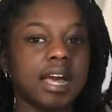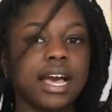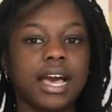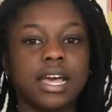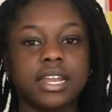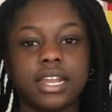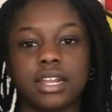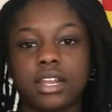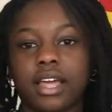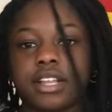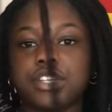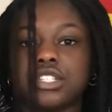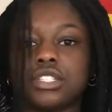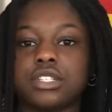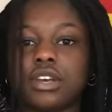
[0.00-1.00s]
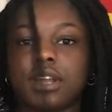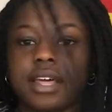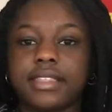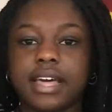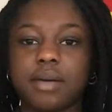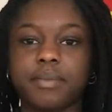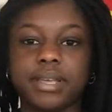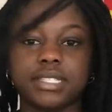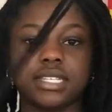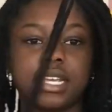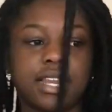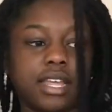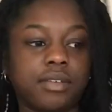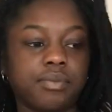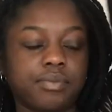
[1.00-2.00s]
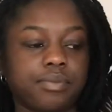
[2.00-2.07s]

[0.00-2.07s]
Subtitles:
and then like just go like that basically.